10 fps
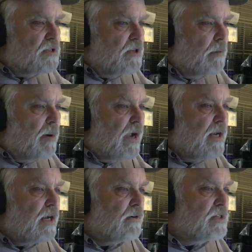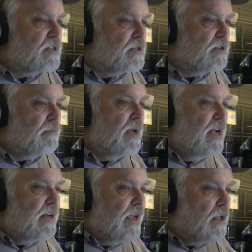in a binary system
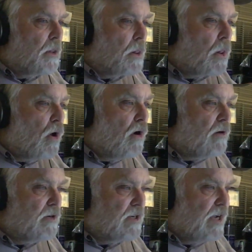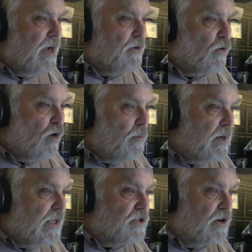take a longer time to orbit
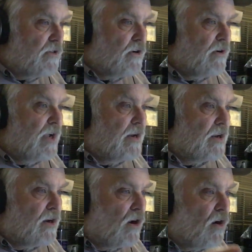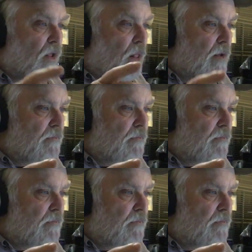each other another